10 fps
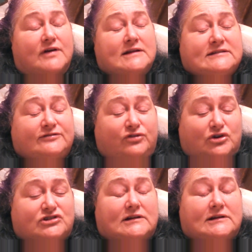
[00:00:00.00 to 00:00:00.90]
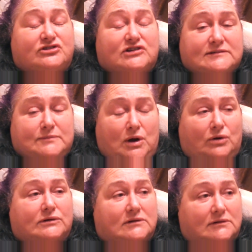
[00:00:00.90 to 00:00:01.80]
Unfortunately, she
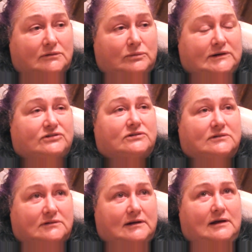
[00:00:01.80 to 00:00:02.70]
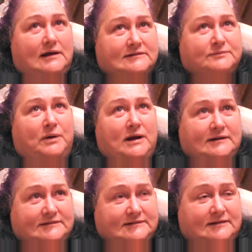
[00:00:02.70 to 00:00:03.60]
smoked, which has brought
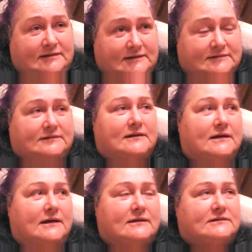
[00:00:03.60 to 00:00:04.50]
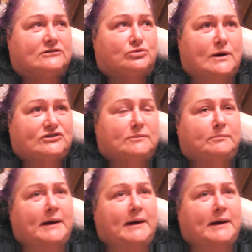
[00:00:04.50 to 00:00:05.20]
us to this situation.